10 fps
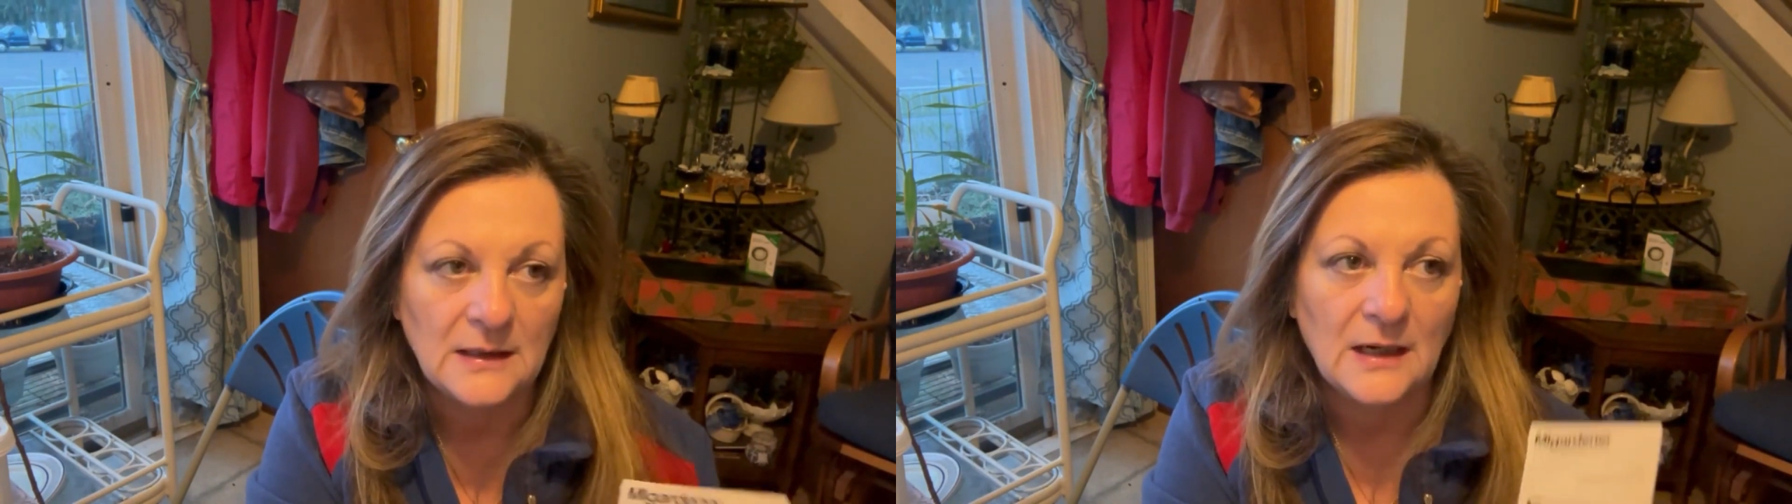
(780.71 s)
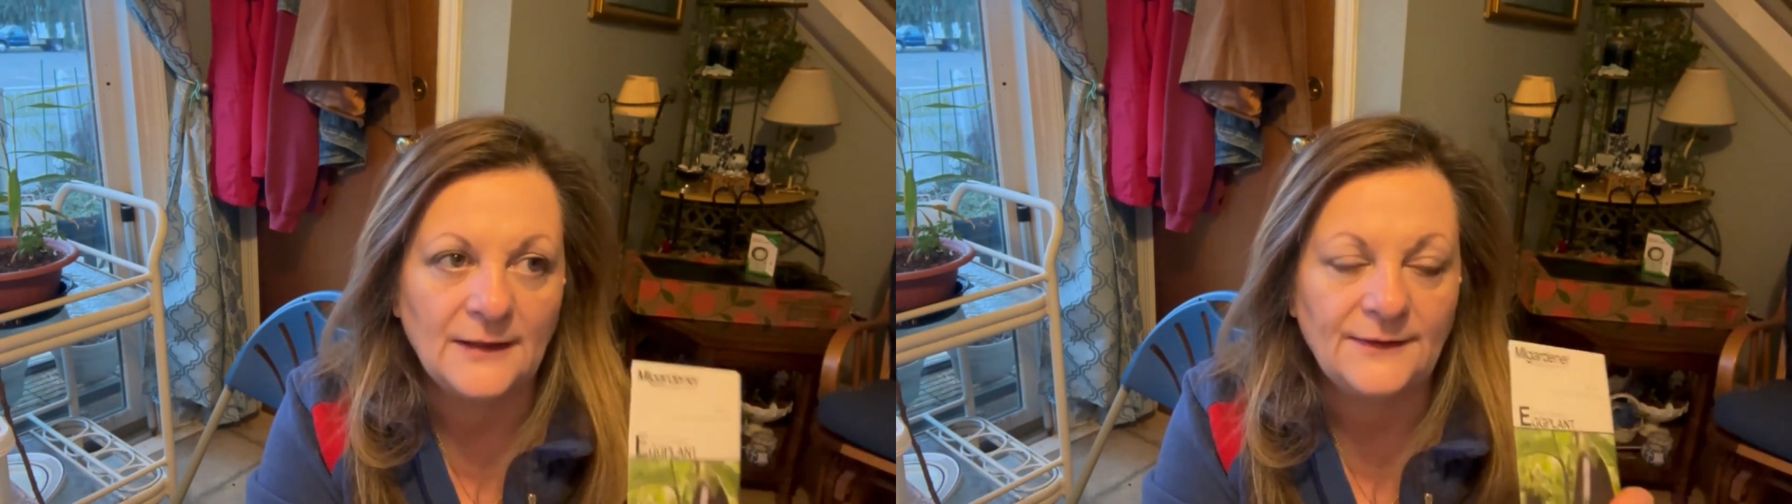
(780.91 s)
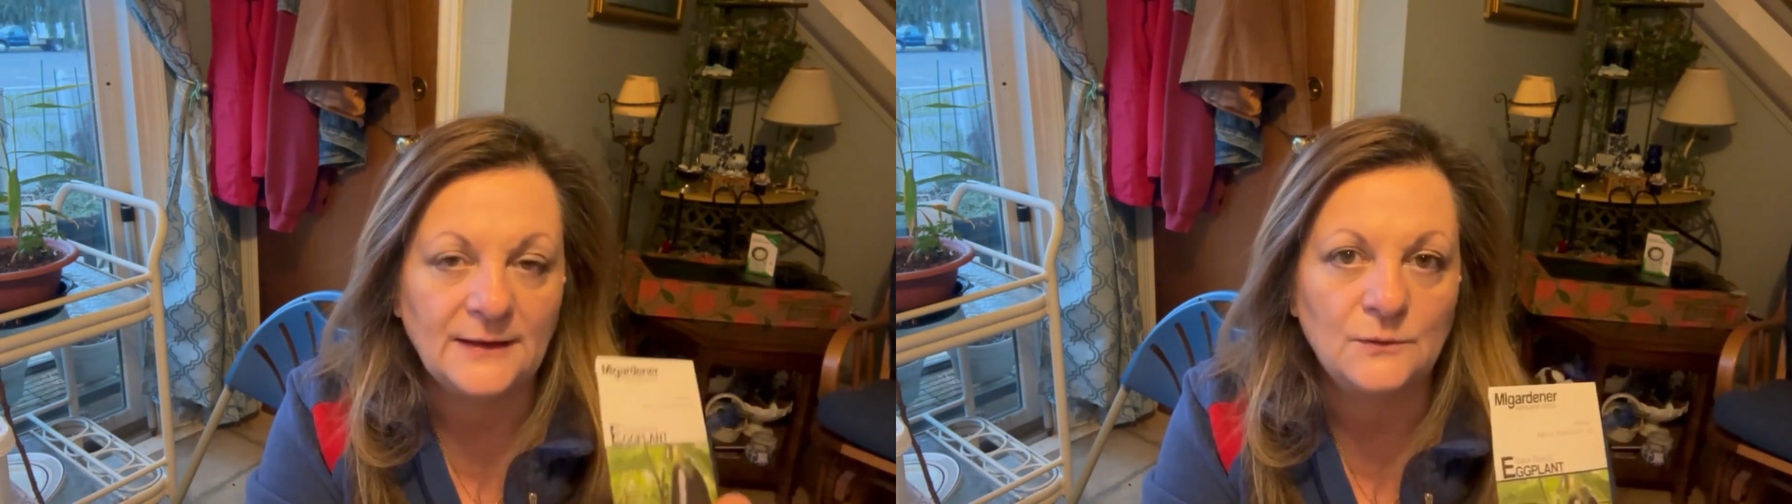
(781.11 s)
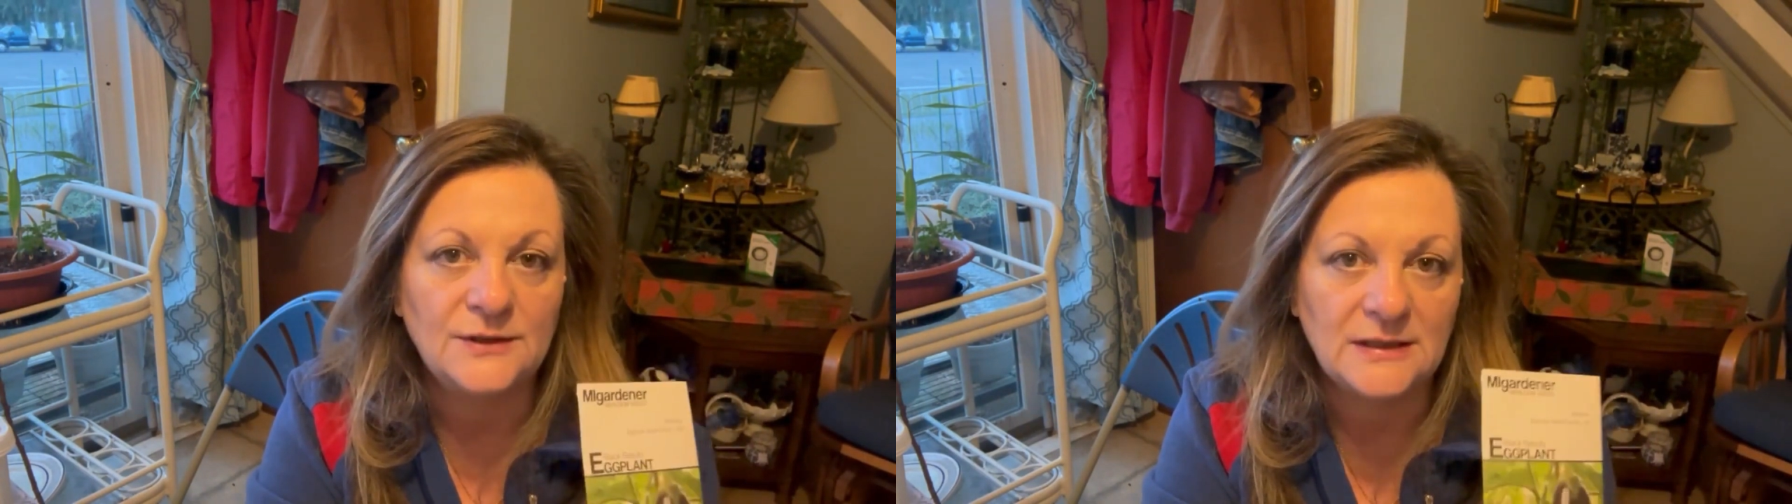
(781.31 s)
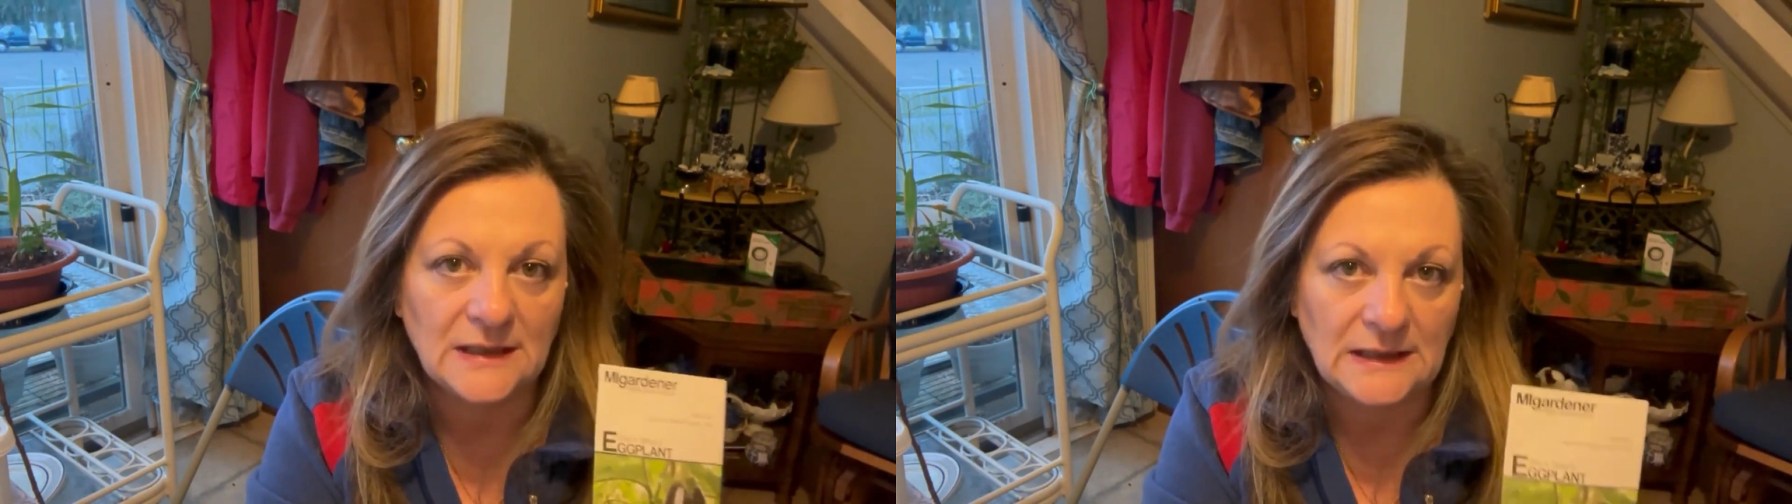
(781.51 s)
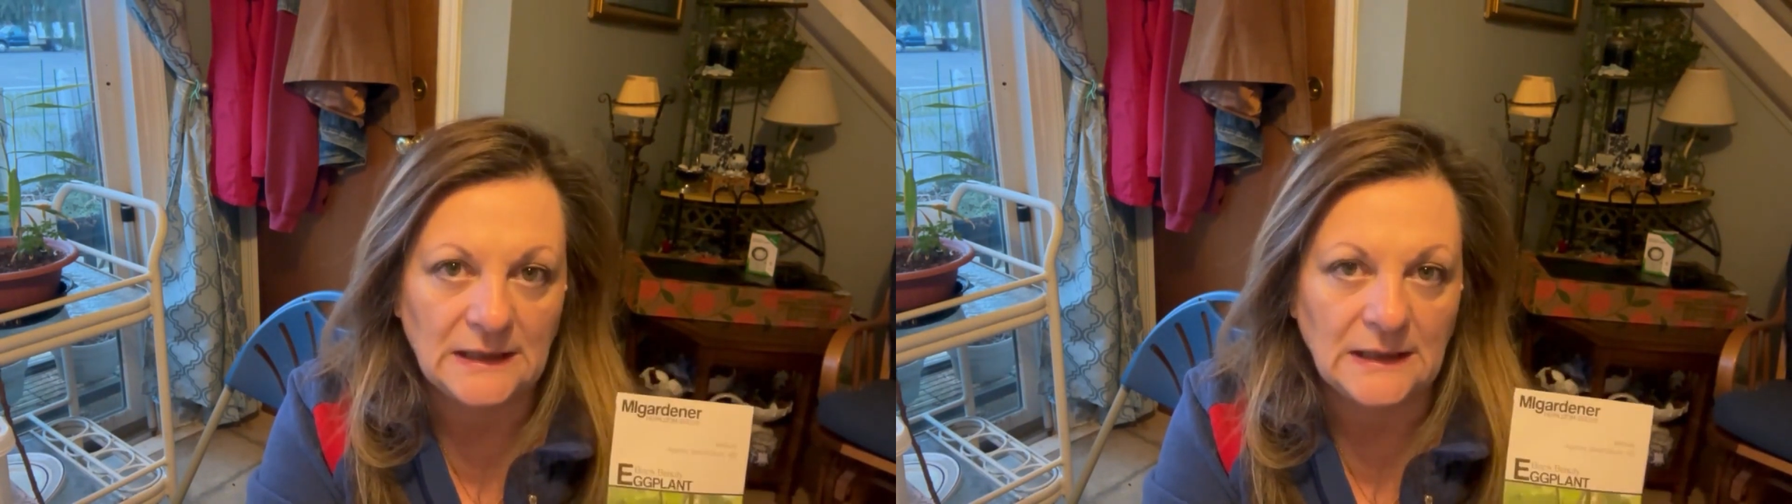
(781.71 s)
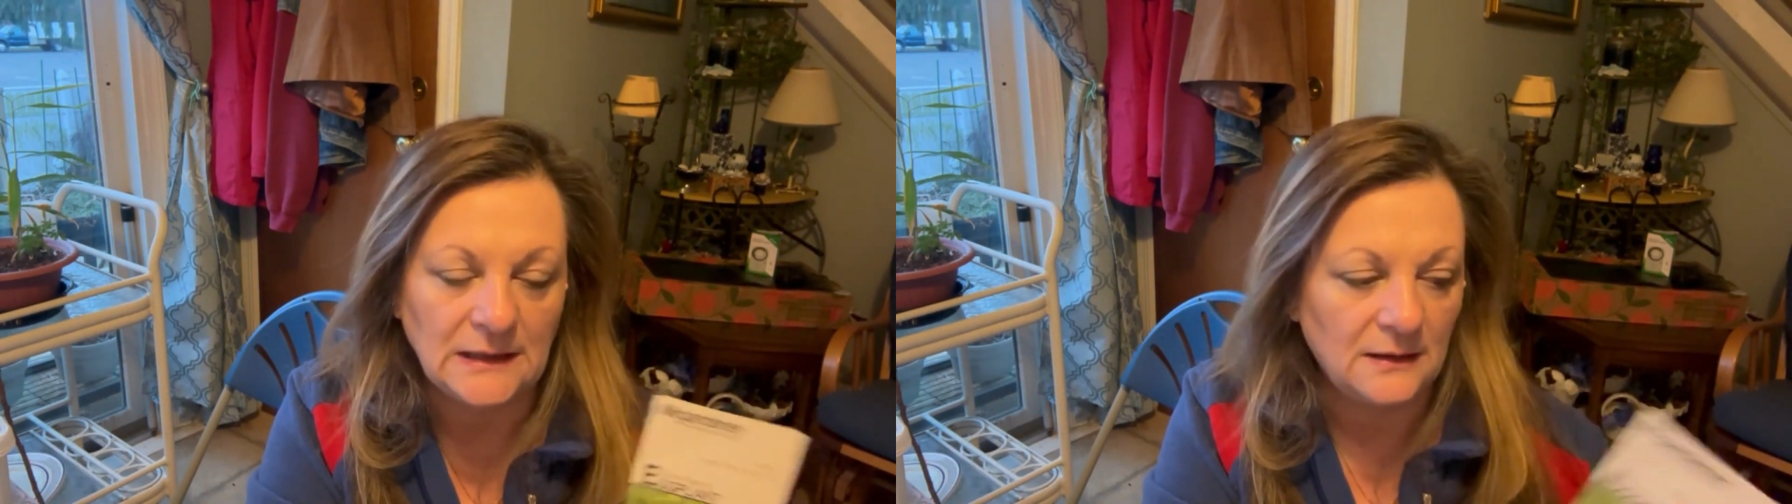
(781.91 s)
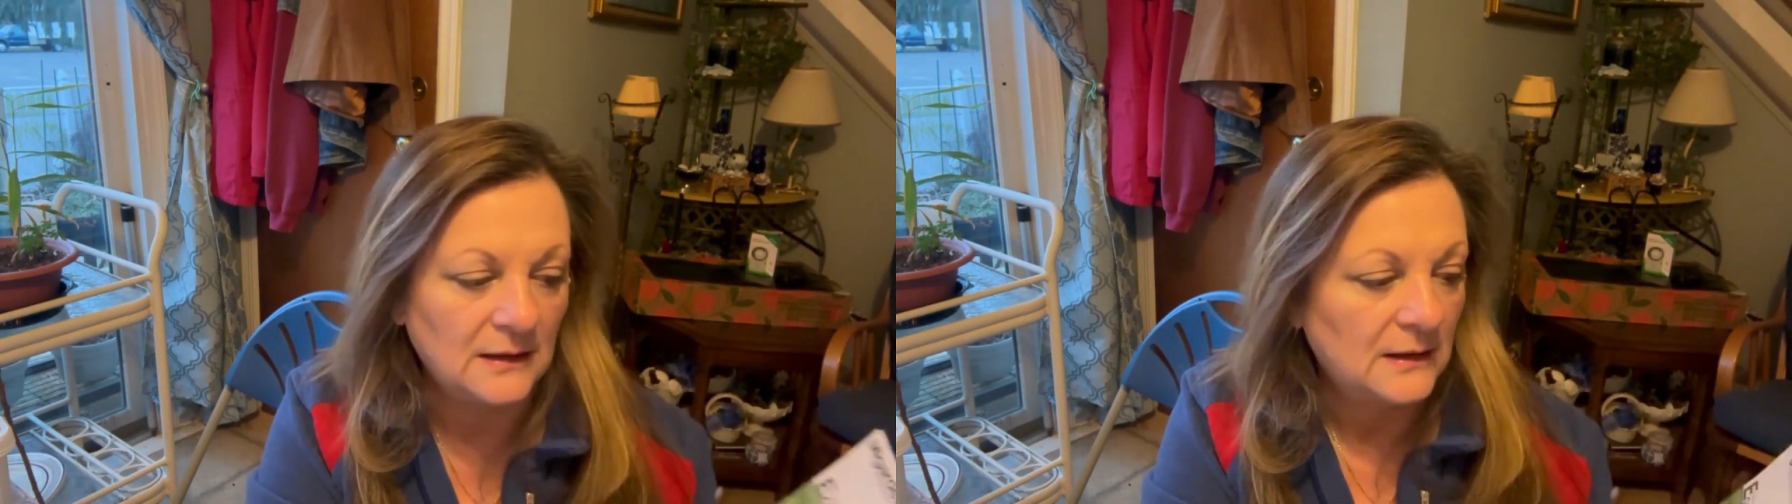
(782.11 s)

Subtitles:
I think it was the heat